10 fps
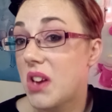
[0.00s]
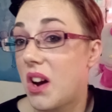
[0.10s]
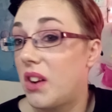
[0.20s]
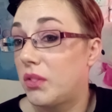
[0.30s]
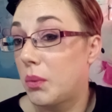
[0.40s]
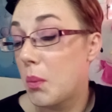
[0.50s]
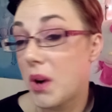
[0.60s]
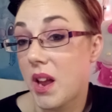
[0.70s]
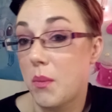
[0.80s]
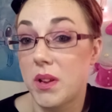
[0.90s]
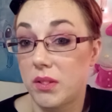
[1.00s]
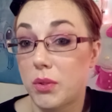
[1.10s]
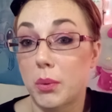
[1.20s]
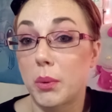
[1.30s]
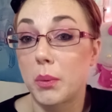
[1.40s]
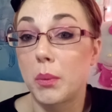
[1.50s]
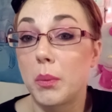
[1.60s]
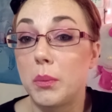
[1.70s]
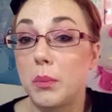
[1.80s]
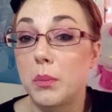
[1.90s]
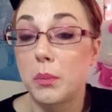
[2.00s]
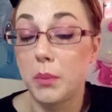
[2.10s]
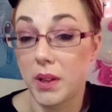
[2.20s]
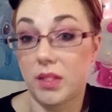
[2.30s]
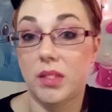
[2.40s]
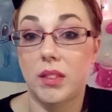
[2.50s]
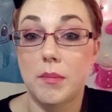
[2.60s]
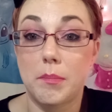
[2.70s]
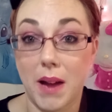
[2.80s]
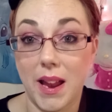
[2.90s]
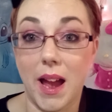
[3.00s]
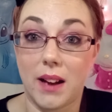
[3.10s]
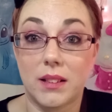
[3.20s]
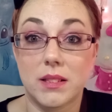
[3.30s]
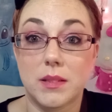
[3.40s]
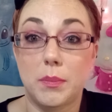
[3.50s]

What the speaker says: of what I went through with my ex,